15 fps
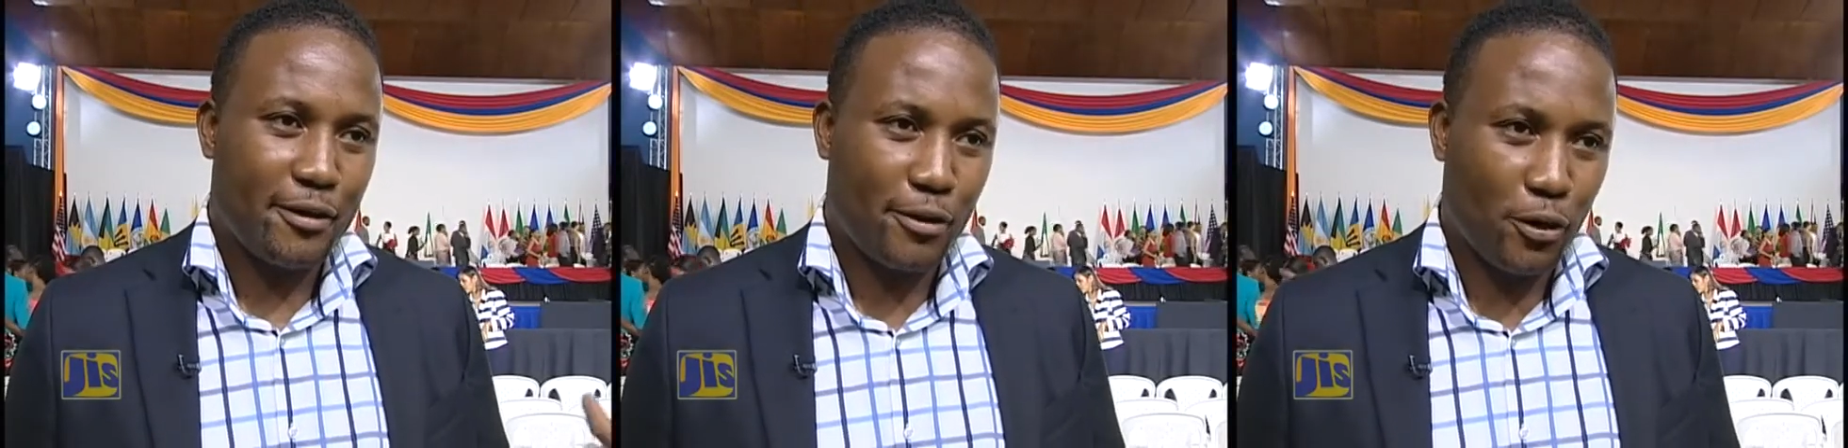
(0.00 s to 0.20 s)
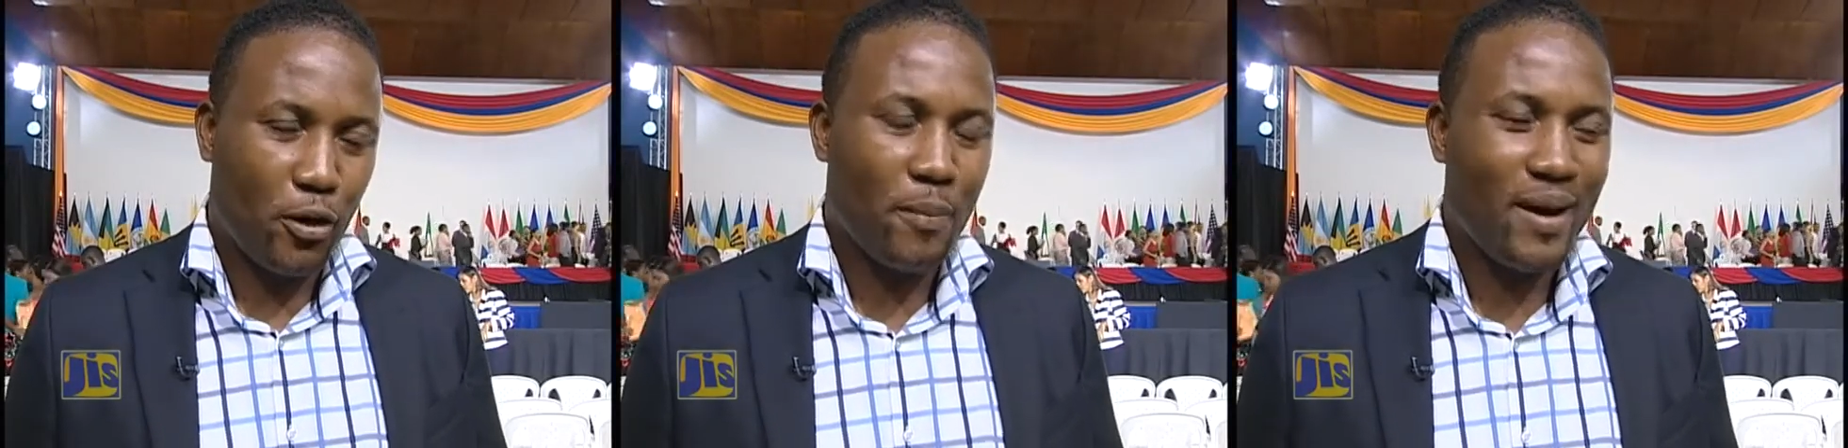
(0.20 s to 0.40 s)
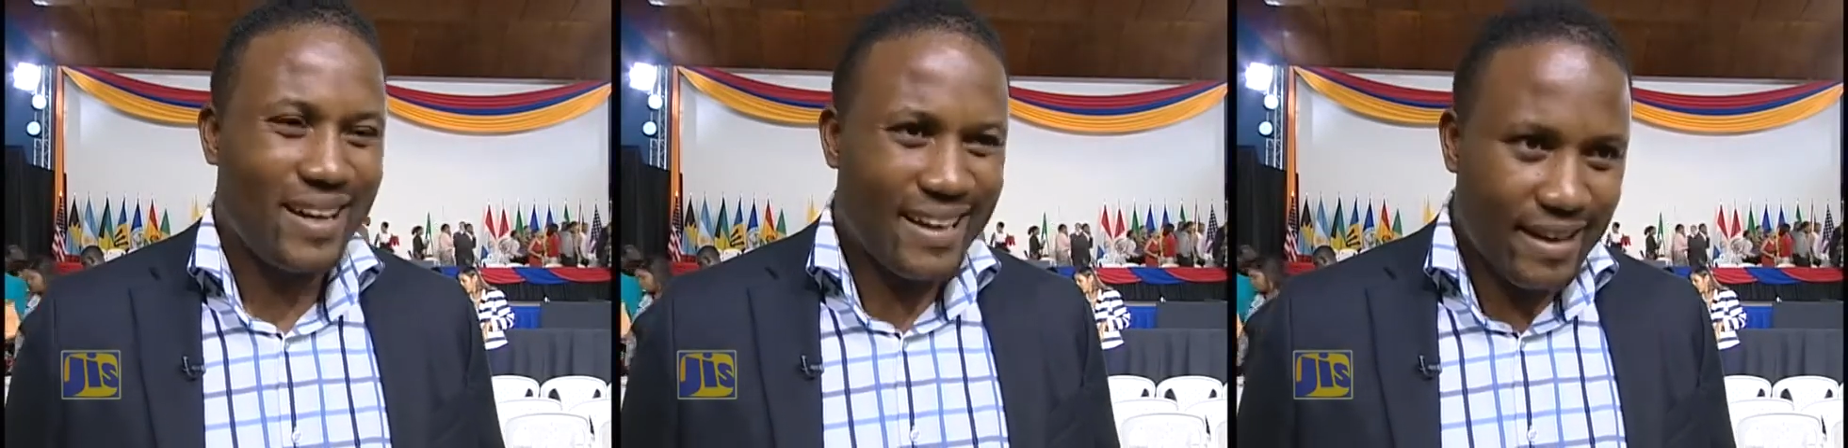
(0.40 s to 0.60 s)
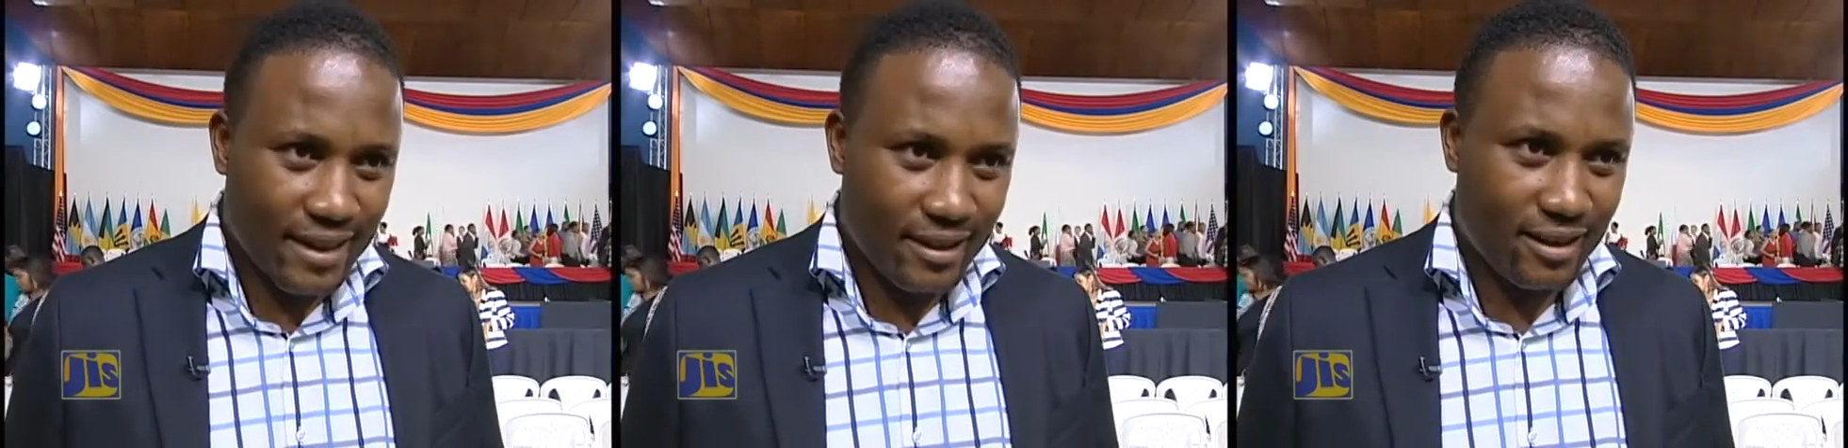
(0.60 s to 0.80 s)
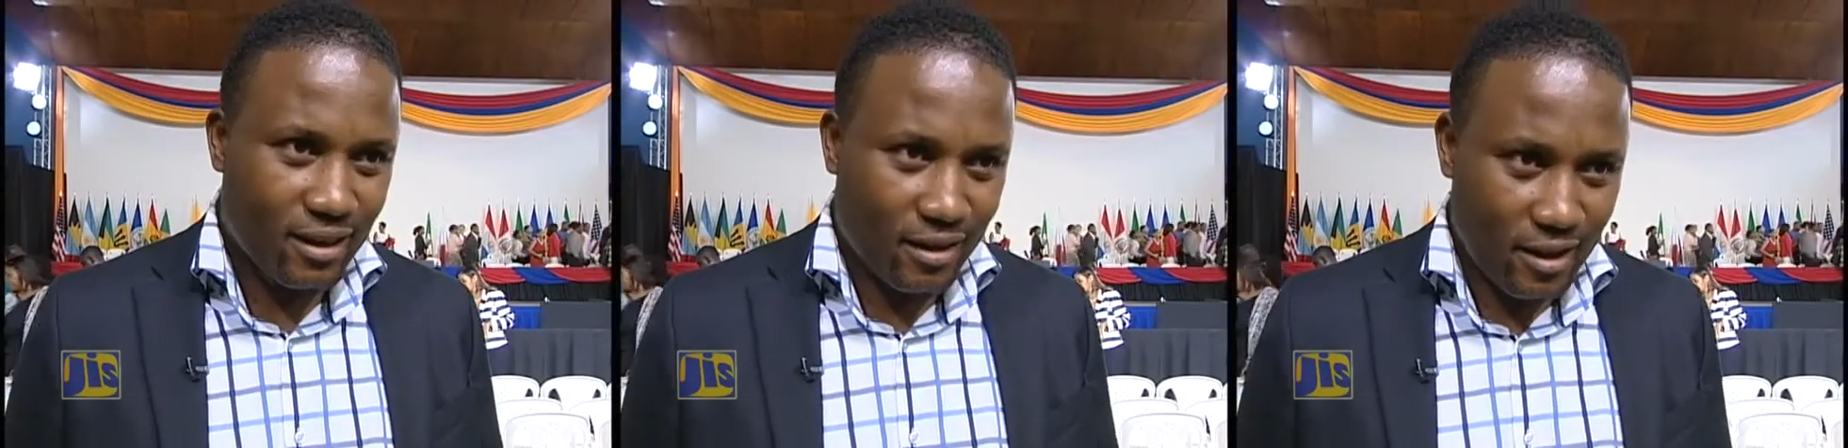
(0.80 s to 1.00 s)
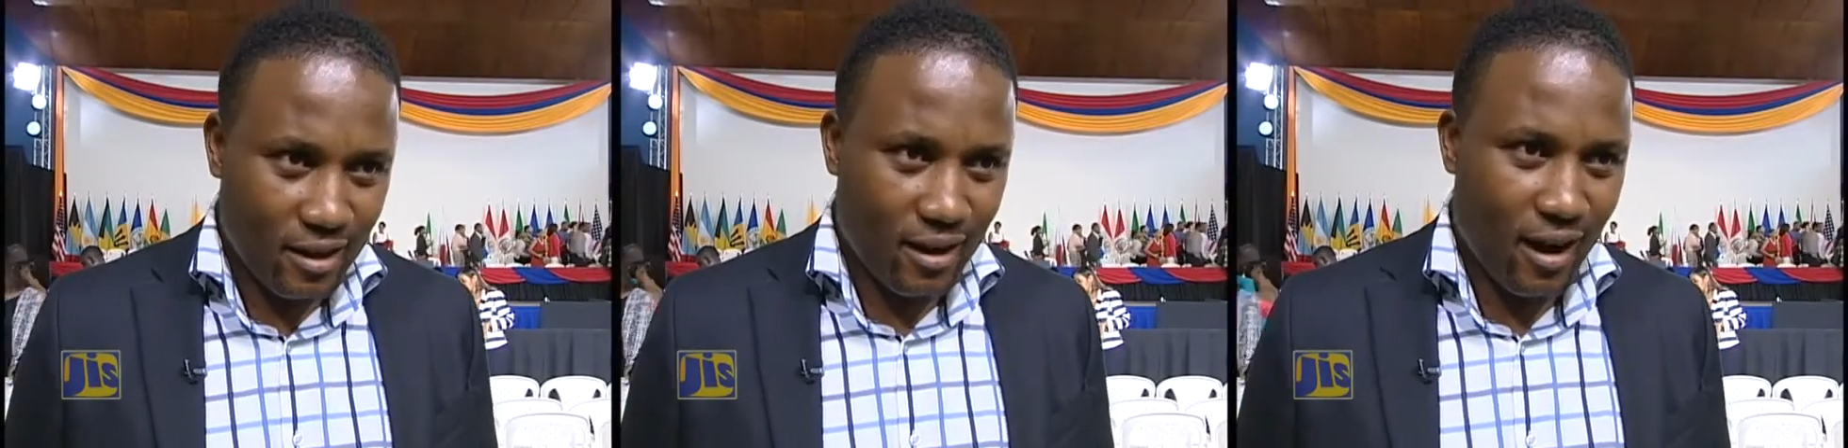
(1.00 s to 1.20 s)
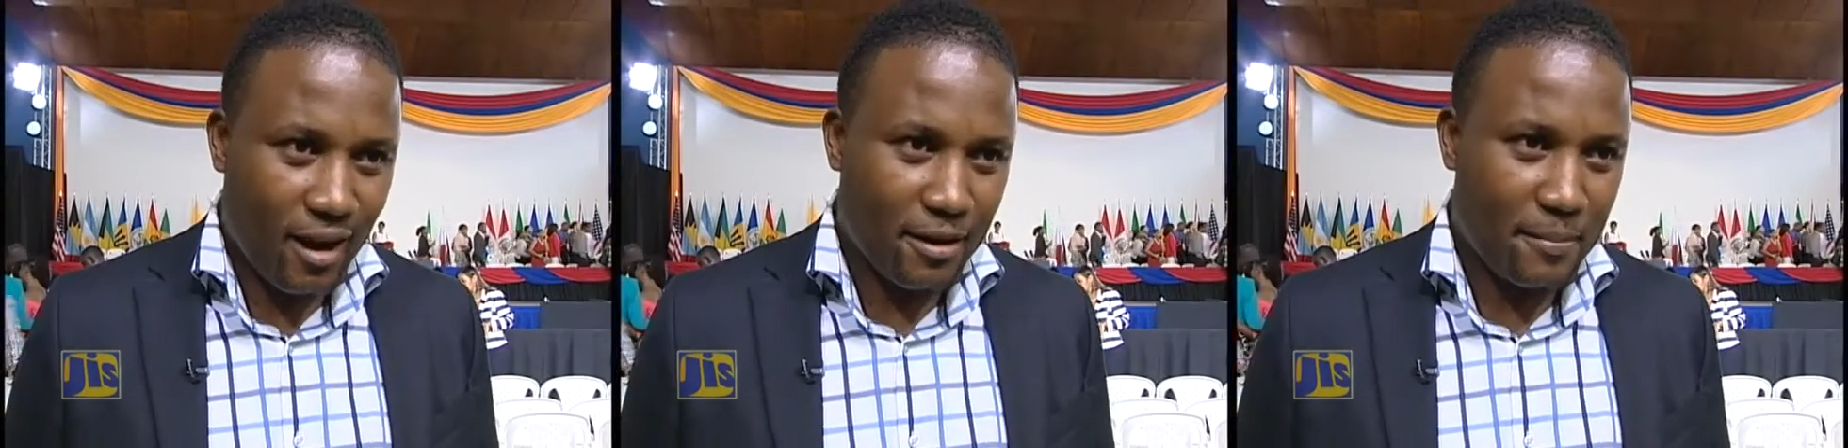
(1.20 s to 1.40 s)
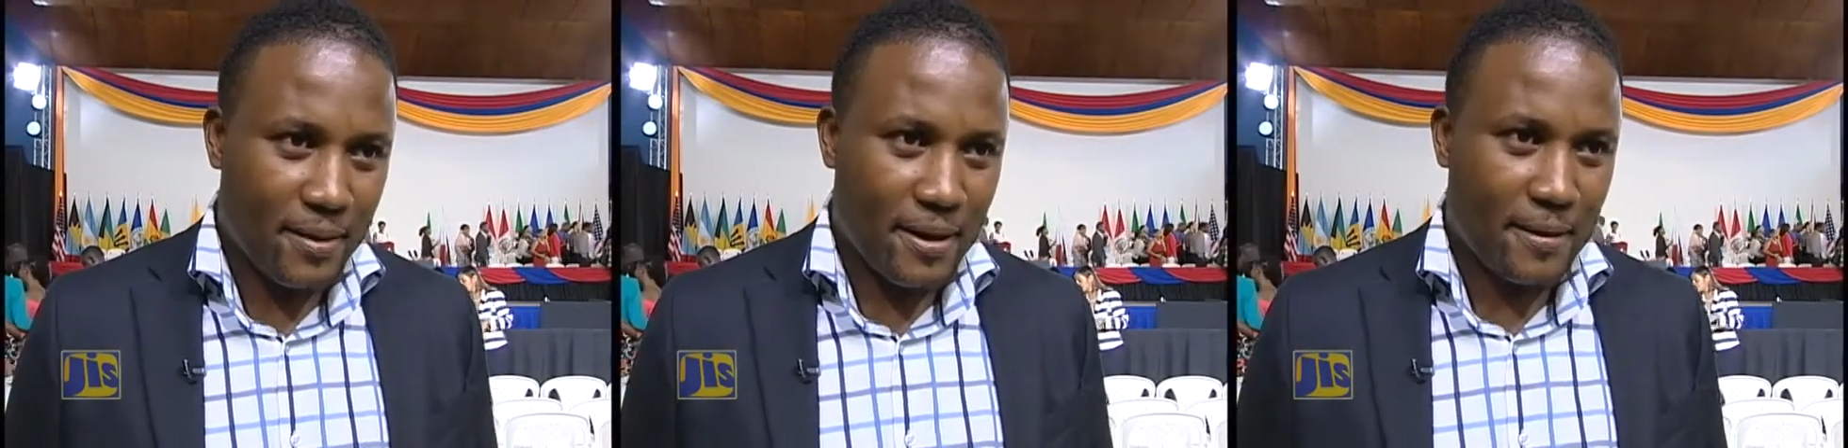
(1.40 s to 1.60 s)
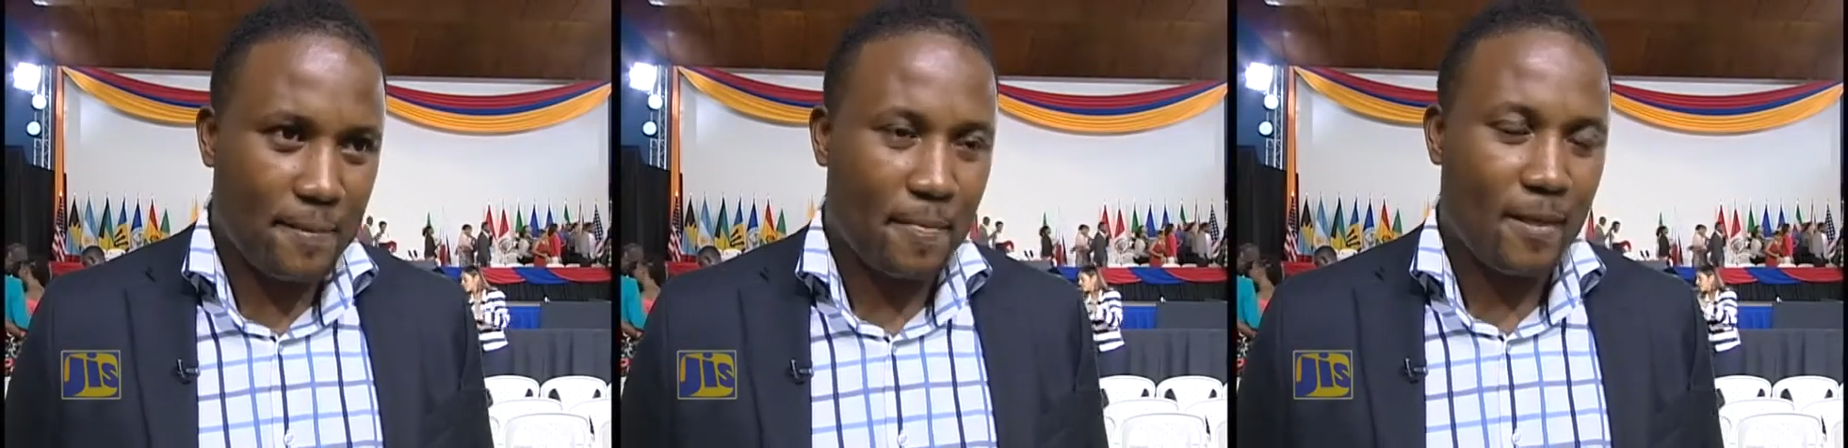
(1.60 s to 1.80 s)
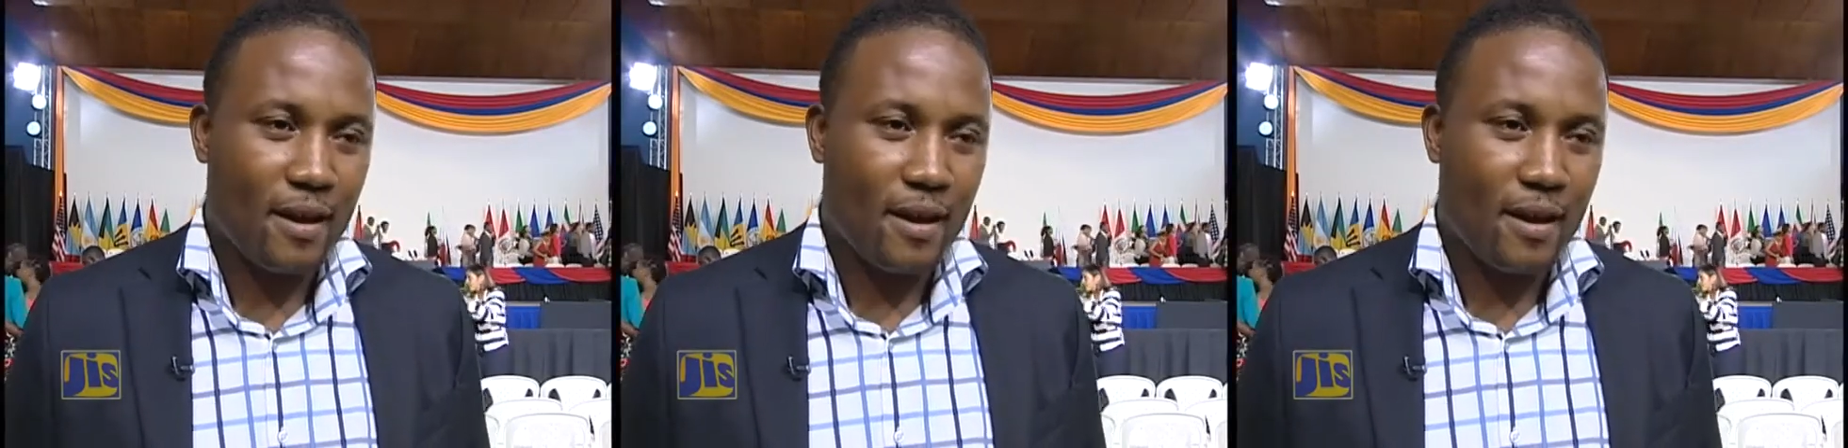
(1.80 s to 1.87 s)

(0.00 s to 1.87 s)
global e economy.